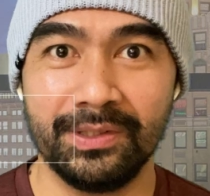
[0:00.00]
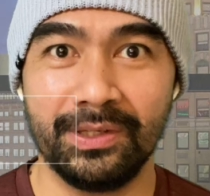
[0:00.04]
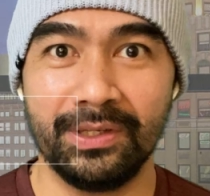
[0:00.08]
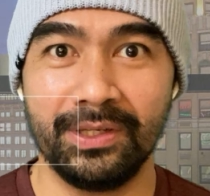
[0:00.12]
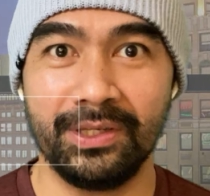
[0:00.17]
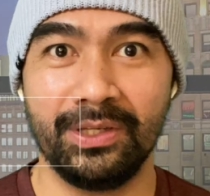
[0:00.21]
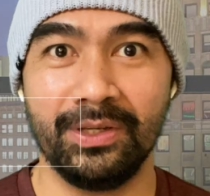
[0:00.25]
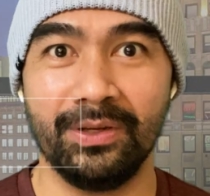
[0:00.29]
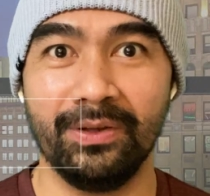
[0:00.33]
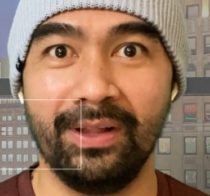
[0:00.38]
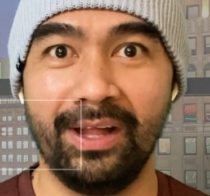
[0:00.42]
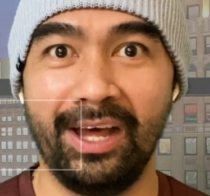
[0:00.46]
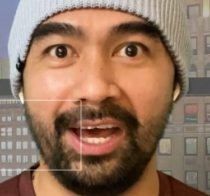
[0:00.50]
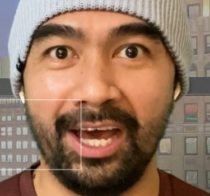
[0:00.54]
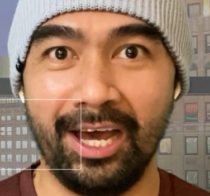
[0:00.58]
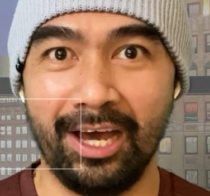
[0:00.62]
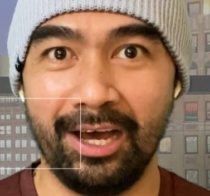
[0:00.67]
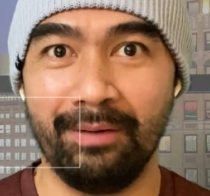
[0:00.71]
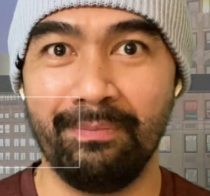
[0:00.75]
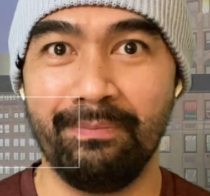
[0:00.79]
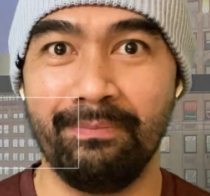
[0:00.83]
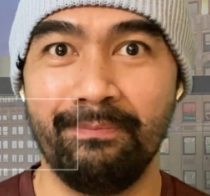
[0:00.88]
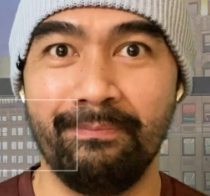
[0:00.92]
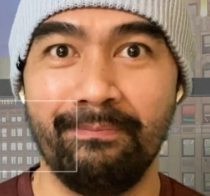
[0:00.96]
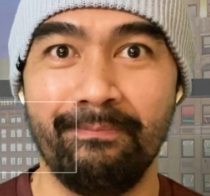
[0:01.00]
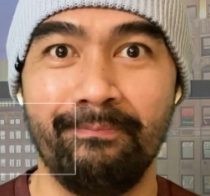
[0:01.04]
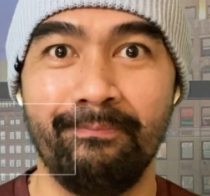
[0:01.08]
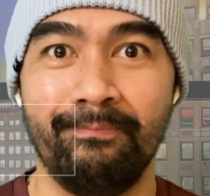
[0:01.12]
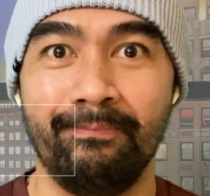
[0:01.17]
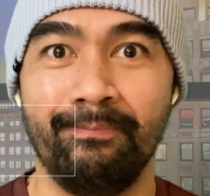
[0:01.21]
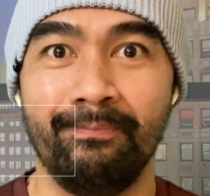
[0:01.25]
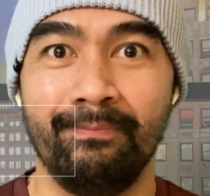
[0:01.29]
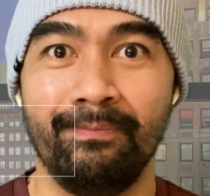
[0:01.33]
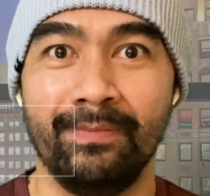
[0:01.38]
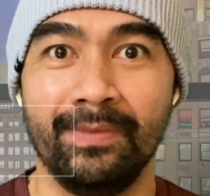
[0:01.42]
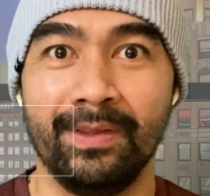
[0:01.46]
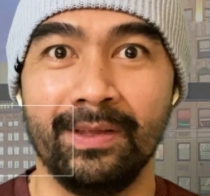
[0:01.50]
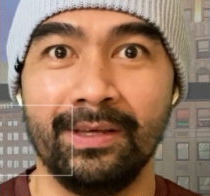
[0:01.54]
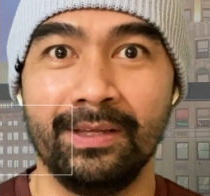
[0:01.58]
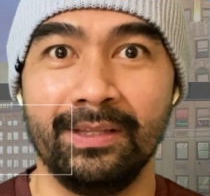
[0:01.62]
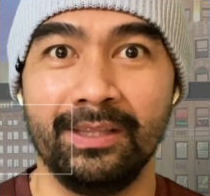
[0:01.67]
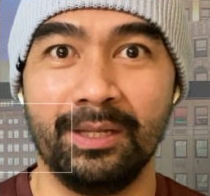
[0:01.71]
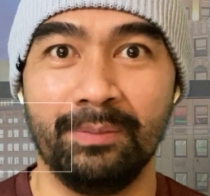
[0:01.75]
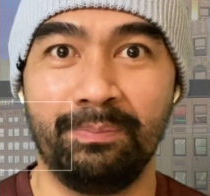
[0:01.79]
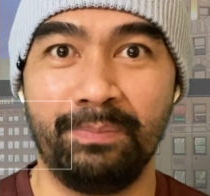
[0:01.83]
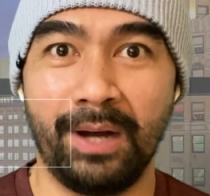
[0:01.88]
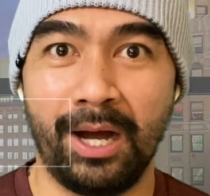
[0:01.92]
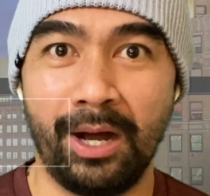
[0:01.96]
You'll have the
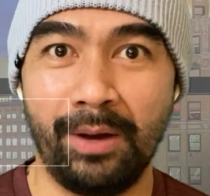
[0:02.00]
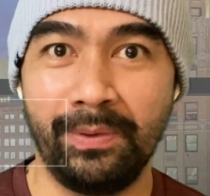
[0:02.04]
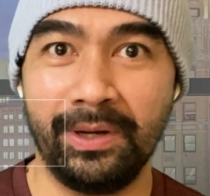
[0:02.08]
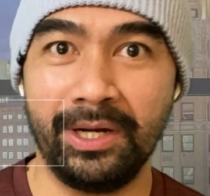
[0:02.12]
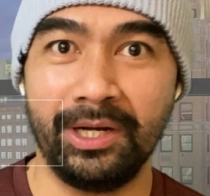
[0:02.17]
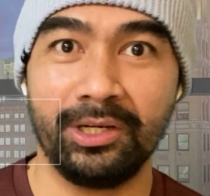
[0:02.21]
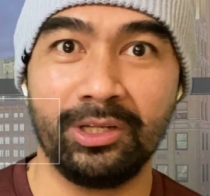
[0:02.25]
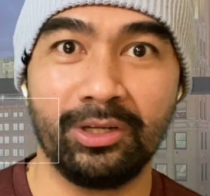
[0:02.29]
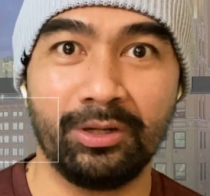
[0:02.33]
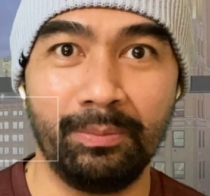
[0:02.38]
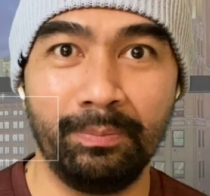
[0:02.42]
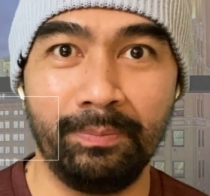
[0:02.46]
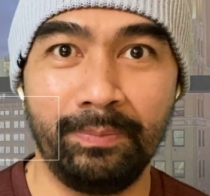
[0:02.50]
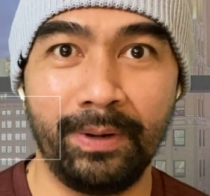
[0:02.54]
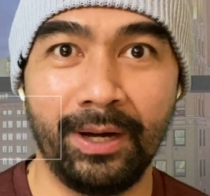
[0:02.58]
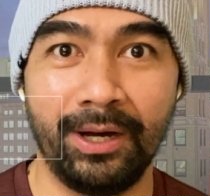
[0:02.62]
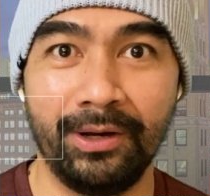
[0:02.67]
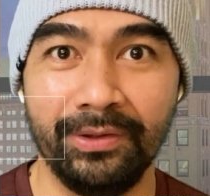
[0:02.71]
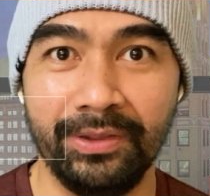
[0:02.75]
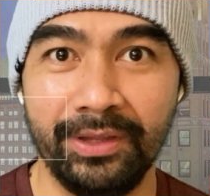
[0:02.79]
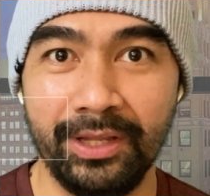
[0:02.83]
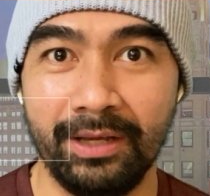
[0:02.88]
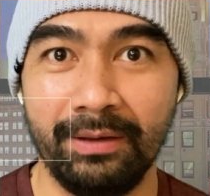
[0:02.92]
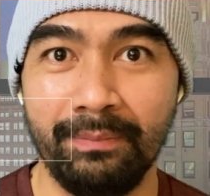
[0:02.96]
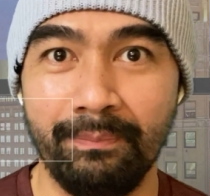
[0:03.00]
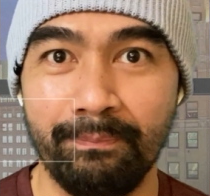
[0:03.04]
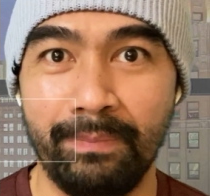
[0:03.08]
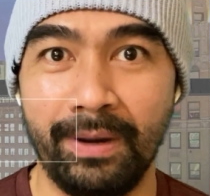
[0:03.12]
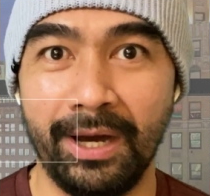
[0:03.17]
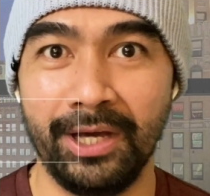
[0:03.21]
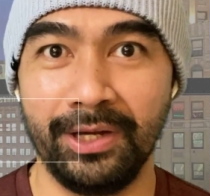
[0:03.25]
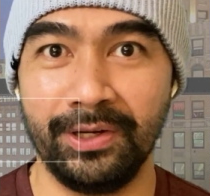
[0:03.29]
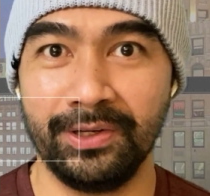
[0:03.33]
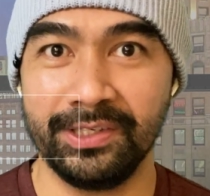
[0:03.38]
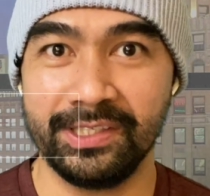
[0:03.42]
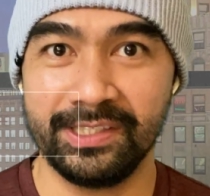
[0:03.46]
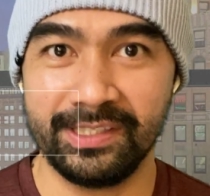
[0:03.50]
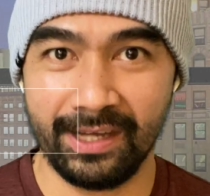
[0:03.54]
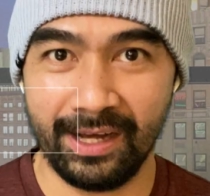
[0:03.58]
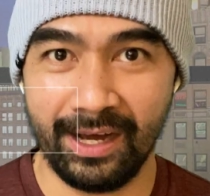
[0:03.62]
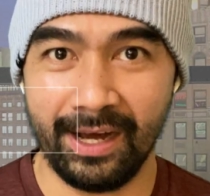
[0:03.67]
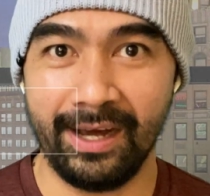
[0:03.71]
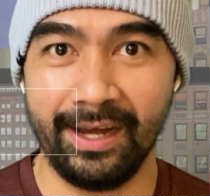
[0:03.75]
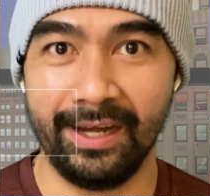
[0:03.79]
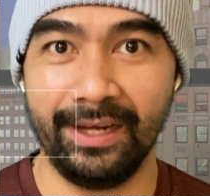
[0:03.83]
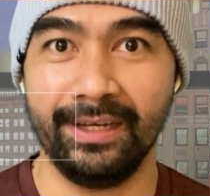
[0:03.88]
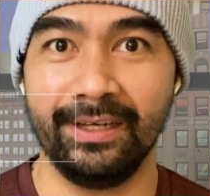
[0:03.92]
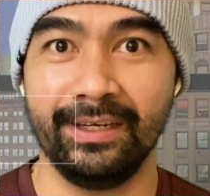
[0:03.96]
power of compounding by your
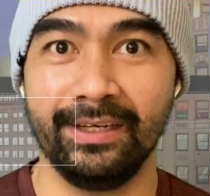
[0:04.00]
side.